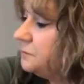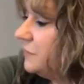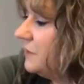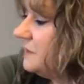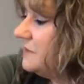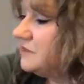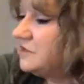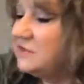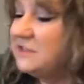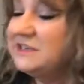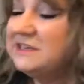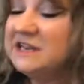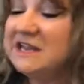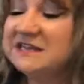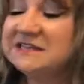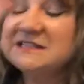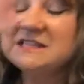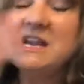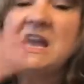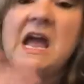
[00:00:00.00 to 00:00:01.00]
So the
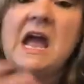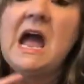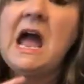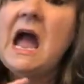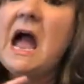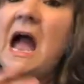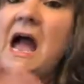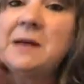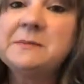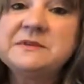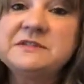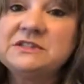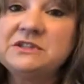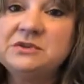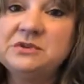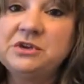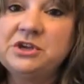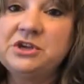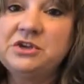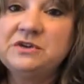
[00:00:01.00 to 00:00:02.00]
next
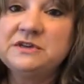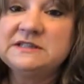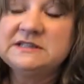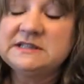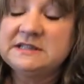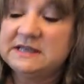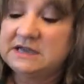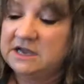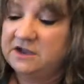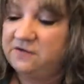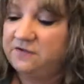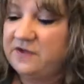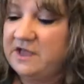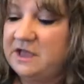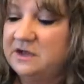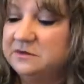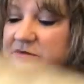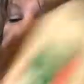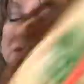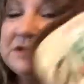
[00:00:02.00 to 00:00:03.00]
absolute cutest thing I
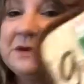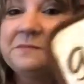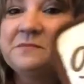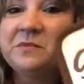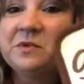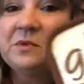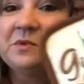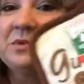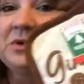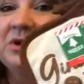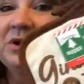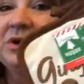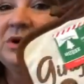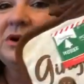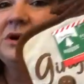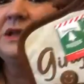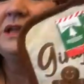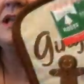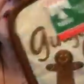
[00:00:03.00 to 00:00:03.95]
found were